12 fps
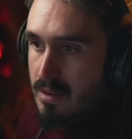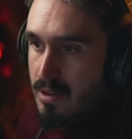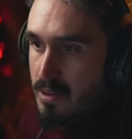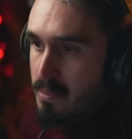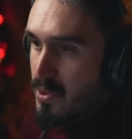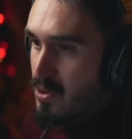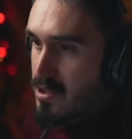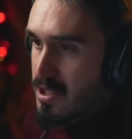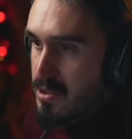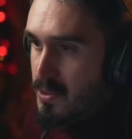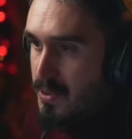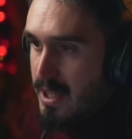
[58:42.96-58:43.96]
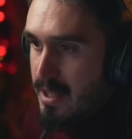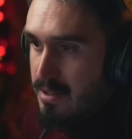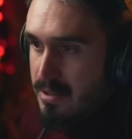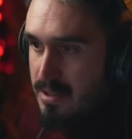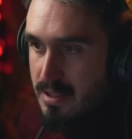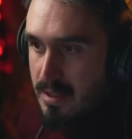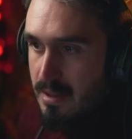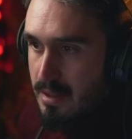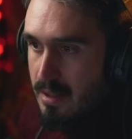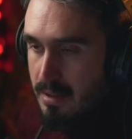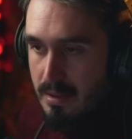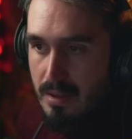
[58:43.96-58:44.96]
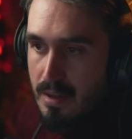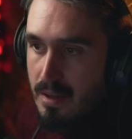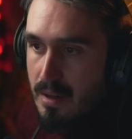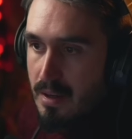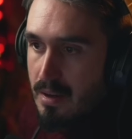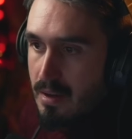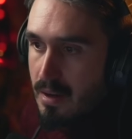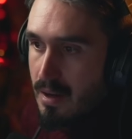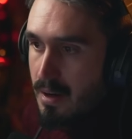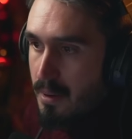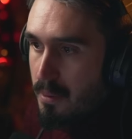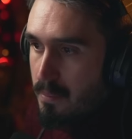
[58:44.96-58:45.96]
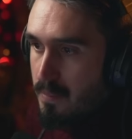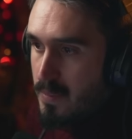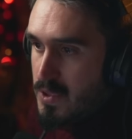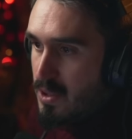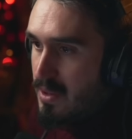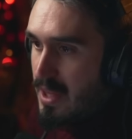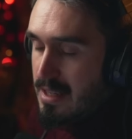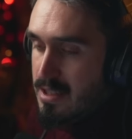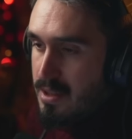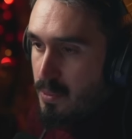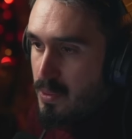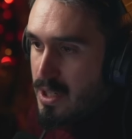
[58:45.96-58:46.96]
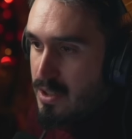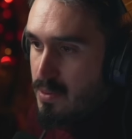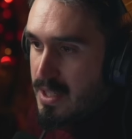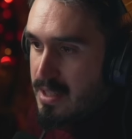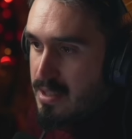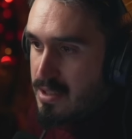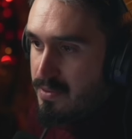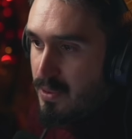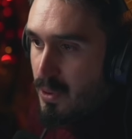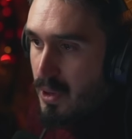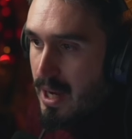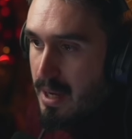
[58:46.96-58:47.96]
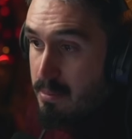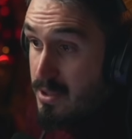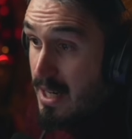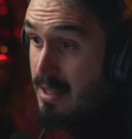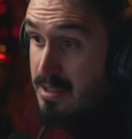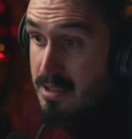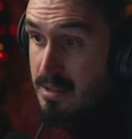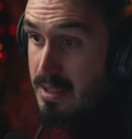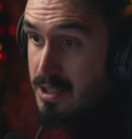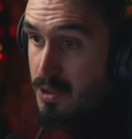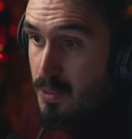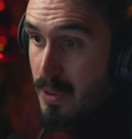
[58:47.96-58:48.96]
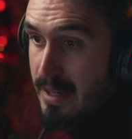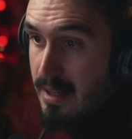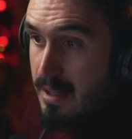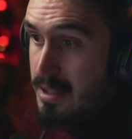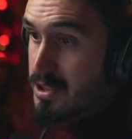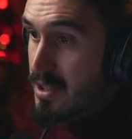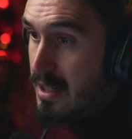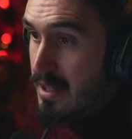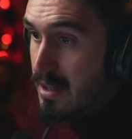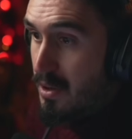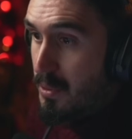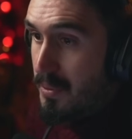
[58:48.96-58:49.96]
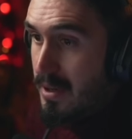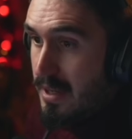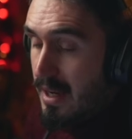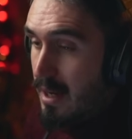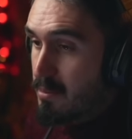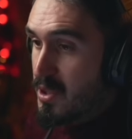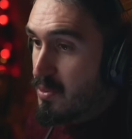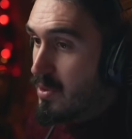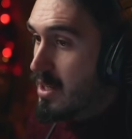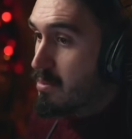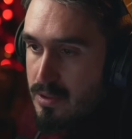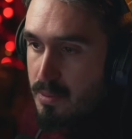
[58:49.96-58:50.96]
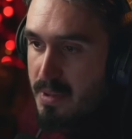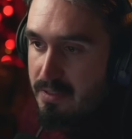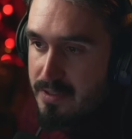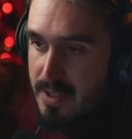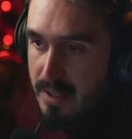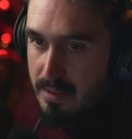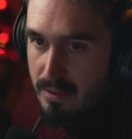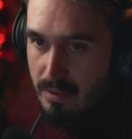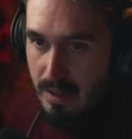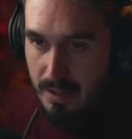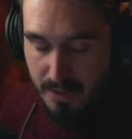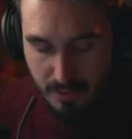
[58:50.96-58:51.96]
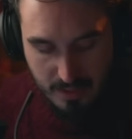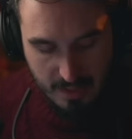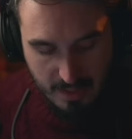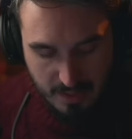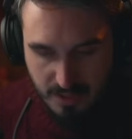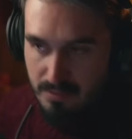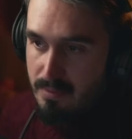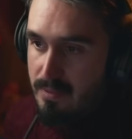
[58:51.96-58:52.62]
Composer Toolkit or something. So that's the Woodwinds. For high brass is quite literally only Albion 1. To be frank though, I use these